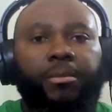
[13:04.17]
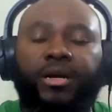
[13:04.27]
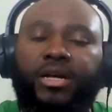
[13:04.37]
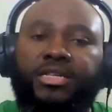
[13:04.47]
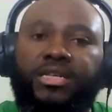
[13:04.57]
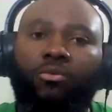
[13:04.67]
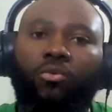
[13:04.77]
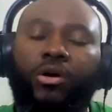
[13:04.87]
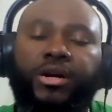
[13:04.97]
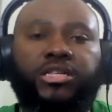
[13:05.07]
but because they
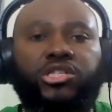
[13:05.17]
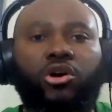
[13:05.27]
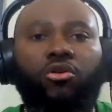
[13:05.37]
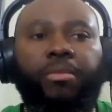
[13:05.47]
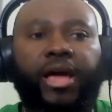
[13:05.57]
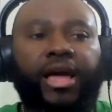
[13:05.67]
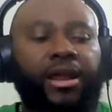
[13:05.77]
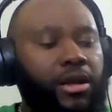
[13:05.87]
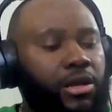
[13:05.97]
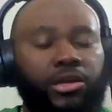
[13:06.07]
want it so
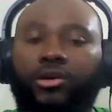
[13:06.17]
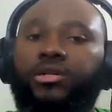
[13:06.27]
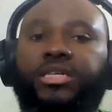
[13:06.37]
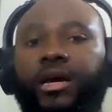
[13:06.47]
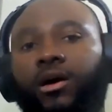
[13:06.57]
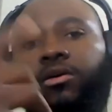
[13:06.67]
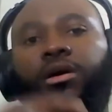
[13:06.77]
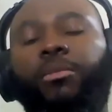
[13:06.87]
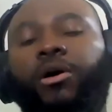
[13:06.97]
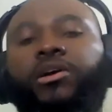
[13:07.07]
bad you'll take on
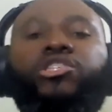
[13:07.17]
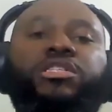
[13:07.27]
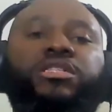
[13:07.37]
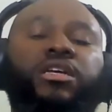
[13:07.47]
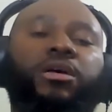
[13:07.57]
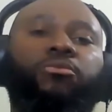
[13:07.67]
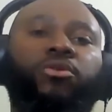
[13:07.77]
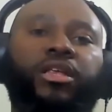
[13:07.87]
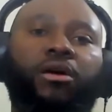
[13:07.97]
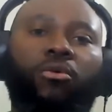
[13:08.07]
the mark just to give them
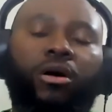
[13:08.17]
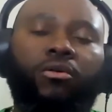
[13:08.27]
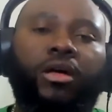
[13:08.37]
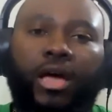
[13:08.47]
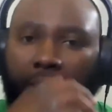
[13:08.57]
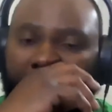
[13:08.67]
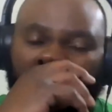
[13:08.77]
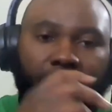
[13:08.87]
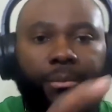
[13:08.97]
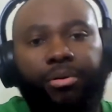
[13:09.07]
what they want
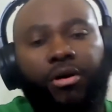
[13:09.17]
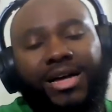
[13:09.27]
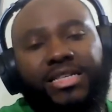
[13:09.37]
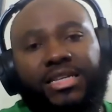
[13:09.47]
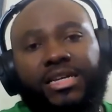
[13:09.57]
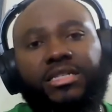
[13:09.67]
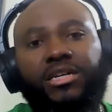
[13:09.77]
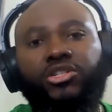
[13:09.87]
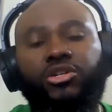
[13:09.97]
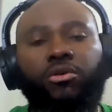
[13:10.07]
and the process
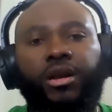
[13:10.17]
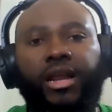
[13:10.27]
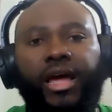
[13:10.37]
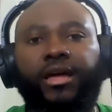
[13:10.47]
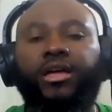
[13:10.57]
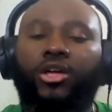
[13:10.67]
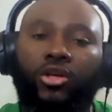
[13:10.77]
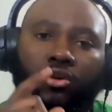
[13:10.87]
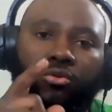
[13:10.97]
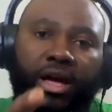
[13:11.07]
of doing that
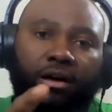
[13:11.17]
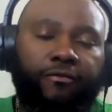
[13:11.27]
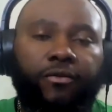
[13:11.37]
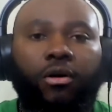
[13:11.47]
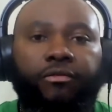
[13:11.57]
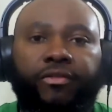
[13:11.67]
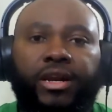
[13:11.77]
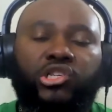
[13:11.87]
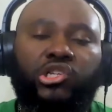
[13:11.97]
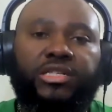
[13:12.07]
you have
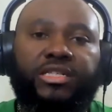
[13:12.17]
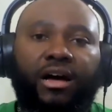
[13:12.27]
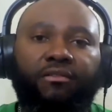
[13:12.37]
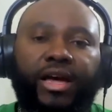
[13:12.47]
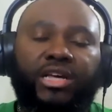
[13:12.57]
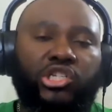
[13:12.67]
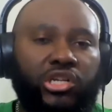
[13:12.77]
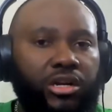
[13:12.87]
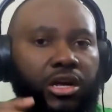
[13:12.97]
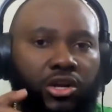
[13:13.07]
forfeited your
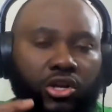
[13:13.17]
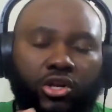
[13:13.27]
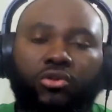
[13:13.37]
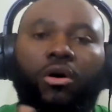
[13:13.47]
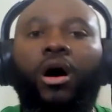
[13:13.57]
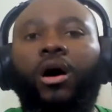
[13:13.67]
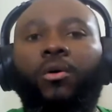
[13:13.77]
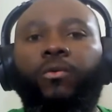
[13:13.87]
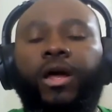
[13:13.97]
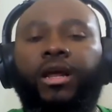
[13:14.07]
salvation. You
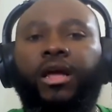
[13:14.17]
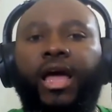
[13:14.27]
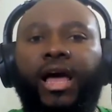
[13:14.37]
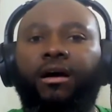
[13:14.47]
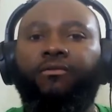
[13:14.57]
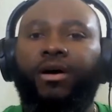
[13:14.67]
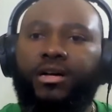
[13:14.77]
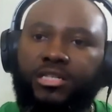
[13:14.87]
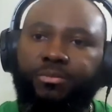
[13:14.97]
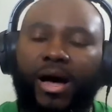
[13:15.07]
already have
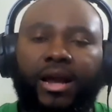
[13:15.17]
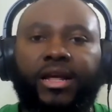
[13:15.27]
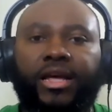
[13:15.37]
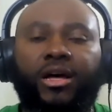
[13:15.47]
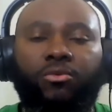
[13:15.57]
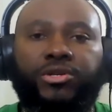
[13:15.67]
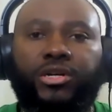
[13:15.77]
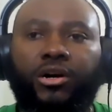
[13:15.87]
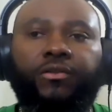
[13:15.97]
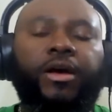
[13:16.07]
a spot in hell
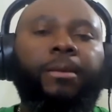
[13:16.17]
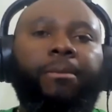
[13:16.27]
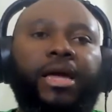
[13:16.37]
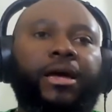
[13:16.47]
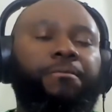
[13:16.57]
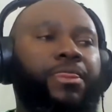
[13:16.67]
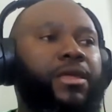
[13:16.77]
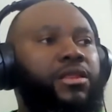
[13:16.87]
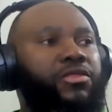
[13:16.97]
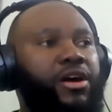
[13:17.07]
reserved. Man,
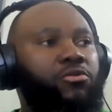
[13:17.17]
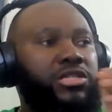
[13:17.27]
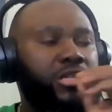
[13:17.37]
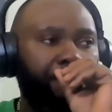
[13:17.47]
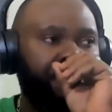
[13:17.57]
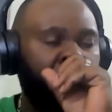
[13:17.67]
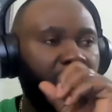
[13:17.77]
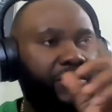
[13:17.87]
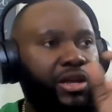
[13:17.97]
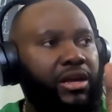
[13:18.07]
there was a
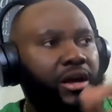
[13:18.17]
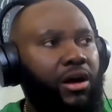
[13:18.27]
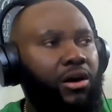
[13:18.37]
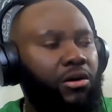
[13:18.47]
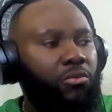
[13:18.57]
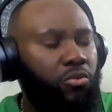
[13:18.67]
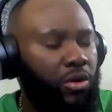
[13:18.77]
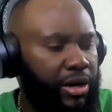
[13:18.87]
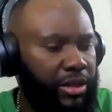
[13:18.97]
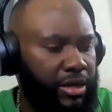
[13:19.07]
movie on
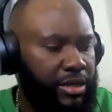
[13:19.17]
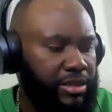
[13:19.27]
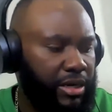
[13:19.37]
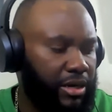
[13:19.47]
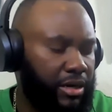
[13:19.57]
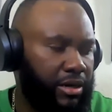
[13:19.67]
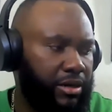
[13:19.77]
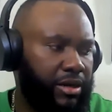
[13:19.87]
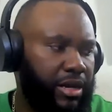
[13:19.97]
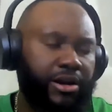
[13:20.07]
one of these uh,
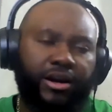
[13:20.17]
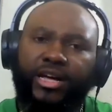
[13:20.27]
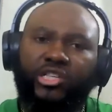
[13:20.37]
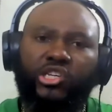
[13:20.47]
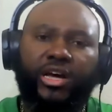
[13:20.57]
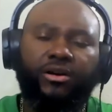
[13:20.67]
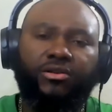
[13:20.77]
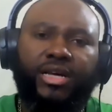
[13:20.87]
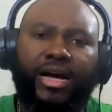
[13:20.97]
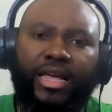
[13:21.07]
internet
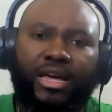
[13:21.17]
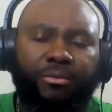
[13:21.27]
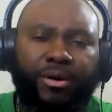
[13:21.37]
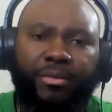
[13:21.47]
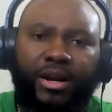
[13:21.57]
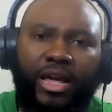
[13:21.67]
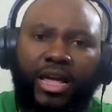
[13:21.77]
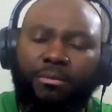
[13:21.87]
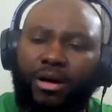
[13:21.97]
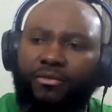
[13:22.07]
channels. I can't remember the
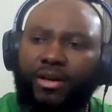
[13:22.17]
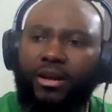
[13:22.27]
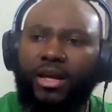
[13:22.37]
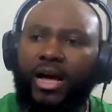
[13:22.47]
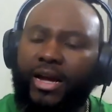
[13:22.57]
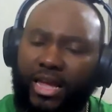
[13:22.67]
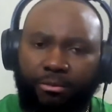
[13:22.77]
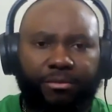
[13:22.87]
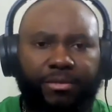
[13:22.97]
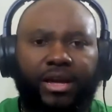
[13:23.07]
name of it. I can't
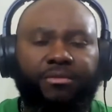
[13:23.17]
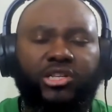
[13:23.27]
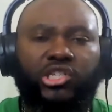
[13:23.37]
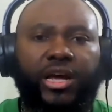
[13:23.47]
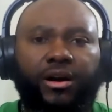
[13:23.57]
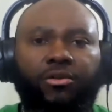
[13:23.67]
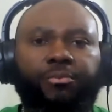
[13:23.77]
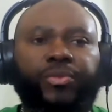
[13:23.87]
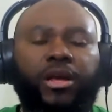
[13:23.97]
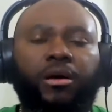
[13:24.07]
remember the name of the channel,
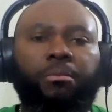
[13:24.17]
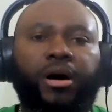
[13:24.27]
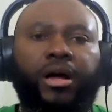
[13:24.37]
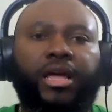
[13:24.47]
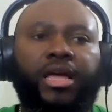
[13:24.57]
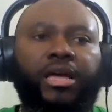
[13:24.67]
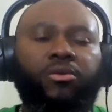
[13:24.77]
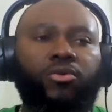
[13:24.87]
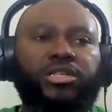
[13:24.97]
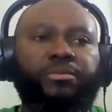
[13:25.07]
but
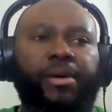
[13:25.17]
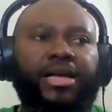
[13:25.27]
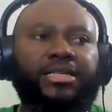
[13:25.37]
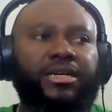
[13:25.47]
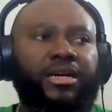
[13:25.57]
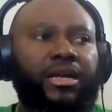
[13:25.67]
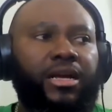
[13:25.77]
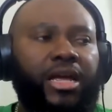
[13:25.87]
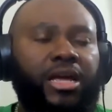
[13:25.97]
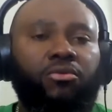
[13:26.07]
it was
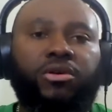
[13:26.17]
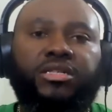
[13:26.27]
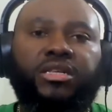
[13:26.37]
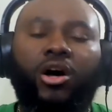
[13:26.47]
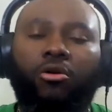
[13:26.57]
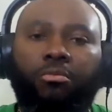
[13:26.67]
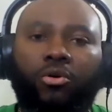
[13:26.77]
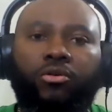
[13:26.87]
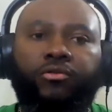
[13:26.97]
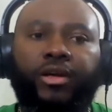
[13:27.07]
basically it was a
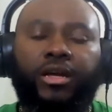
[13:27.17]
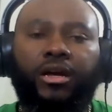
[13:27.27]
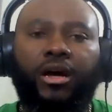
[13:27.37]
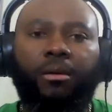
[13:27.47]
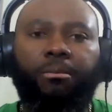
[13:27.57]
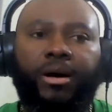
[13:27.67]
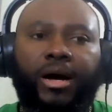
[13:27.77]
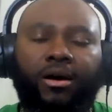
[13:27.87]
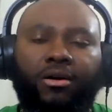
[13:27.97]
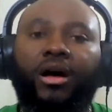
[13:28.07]
movie
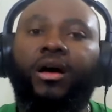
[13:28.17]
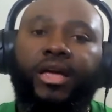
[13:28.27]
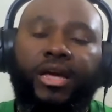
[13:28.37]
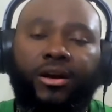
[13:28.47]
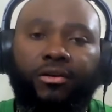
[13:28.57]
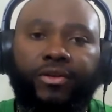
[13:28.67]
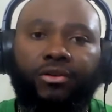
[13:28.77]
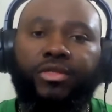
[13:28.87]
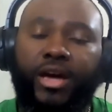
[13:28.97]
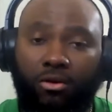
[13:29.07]
about an
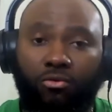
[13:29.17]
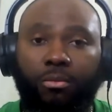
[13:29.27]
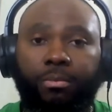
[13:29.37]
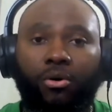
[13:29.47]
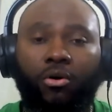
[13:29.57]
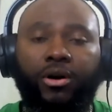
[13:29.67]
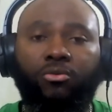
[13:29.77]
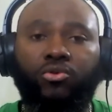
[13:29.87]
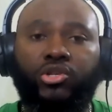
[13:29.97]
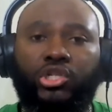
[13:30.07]
interview that a
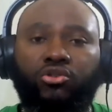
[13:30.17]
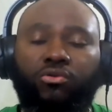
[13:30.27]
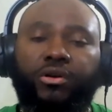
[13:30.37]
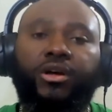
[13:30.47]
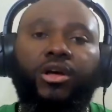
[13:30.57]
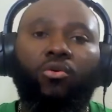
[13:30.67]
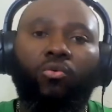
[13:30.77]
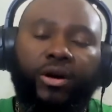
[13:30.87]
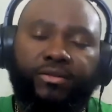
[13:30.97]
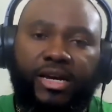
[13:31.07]
reporter was doing
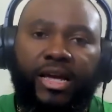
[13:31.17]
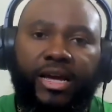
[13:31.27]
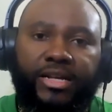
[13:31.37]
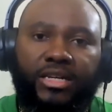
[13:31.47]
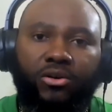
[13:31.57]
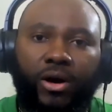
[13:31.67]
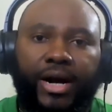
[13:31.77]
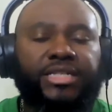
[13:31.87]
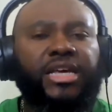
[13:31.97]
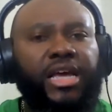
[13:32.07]
with the
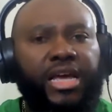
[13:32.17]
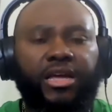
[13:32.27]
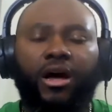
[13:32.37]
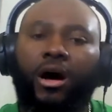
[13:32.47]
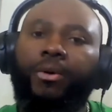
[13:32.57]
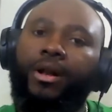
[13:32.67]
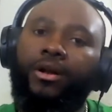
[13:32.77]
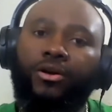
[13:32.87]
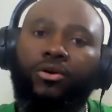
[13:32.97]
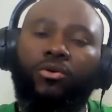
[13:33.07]
Antichrist he
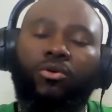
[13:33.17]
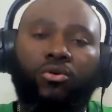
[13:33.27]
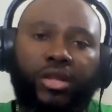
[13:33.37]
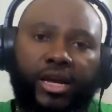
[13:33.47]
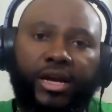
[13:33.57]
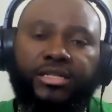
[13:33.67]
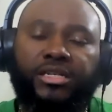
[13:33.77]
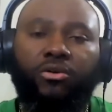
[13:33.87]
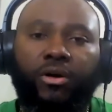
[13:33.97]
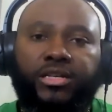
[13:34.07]
already knew who the
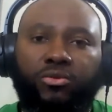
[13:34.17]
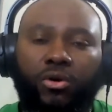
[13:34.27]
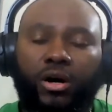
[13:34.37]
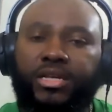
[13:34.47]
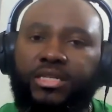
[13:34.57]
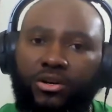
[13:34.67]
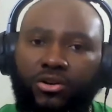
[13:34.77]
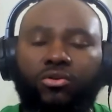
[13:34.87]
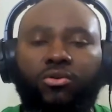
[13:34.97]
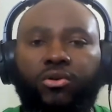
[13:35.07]
Antichrist was. He
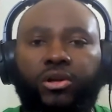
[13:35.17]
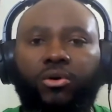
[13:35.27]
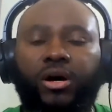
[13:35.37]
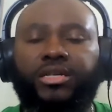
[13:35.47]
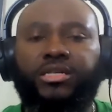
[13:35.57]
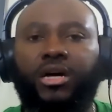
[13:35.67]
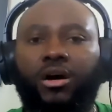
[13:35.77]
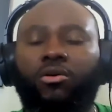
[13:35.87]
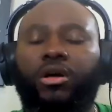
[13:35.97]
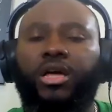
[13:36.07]
knew who he was.
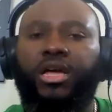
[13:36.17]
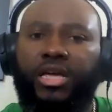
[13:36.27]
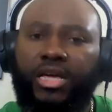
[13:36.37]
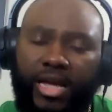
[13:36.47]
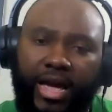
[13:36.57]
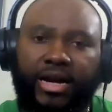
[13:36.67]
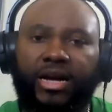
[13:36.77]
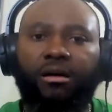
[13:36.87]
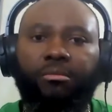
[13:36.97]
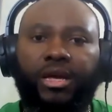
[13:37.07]
So he had
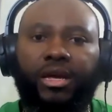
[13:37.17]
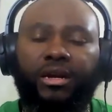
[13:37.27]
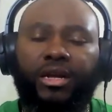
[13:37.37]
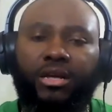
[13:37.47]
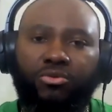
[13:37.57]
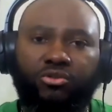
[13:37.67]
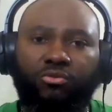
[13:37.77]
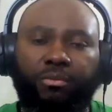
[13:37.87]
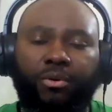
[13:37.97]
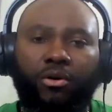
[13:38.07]
come in. He was a
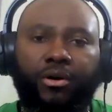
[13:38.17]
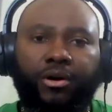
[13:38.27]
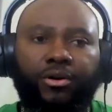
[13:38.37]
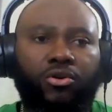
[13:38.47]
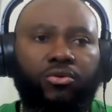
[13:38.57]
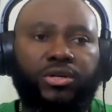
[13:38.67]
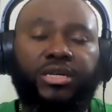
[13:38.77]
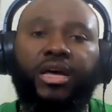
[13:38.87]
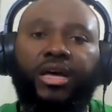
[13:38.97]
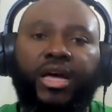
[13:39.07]
reporter who
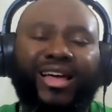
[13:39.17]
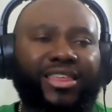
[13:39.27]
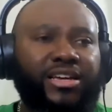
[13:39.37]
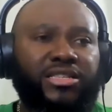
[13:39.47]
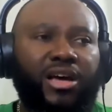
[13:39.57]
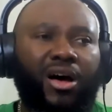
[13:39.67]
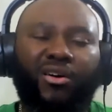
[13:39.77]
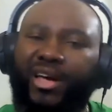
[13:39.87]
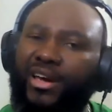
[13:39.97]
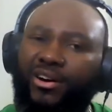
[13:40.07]
was, I think it's
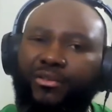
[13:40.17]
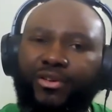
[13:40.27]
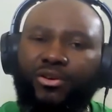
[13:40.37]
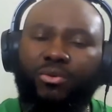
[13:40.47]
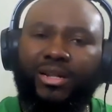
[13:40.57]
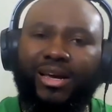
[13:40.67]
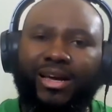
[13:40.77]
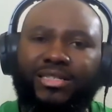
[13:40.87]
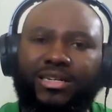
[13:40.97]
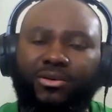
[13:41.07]
called Interview with
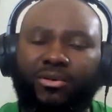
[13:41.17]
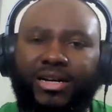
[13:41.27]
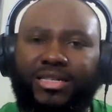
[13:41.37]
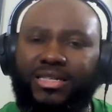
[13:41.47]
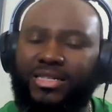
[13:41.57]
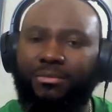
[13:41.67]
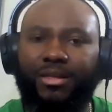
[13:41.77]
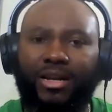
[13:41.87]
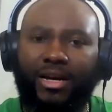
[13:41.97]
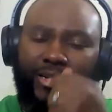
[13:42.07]
the Antichrist or
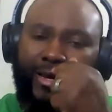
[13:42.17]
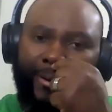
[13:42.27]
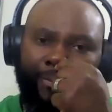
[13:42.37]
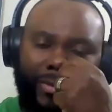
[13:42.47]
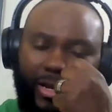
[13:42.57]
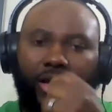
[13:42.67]
something like that.